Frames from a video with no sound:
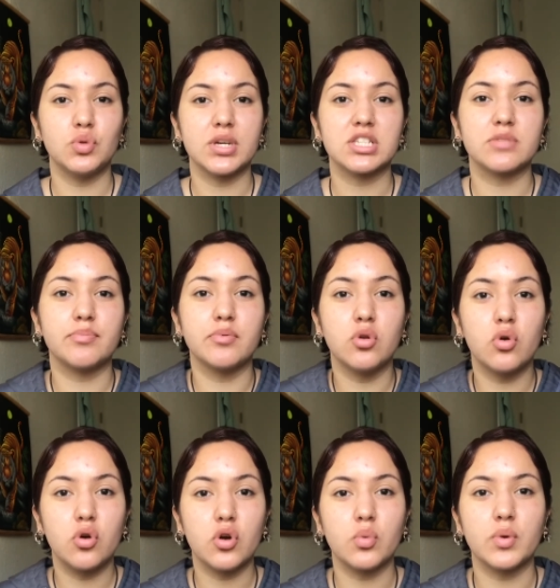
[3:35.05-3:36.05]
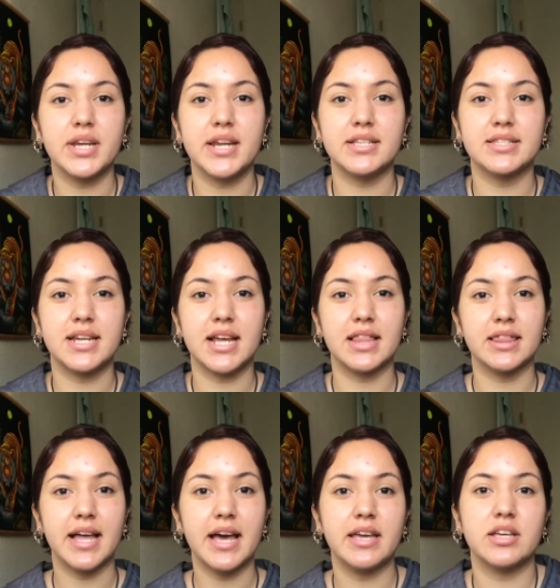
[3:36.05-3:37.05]
explore what it is that I
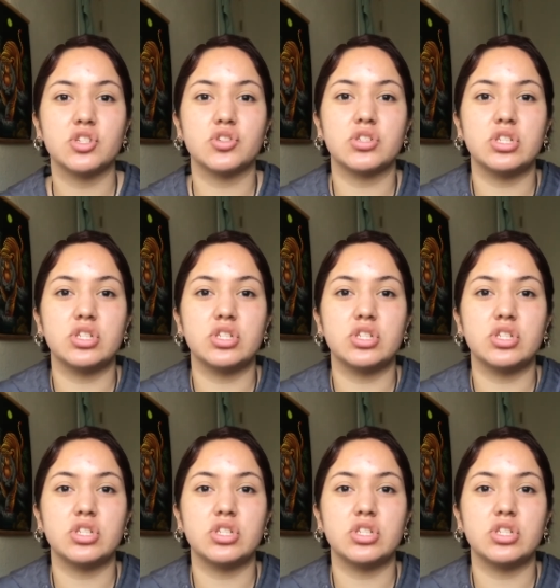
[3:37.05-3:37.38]
like and just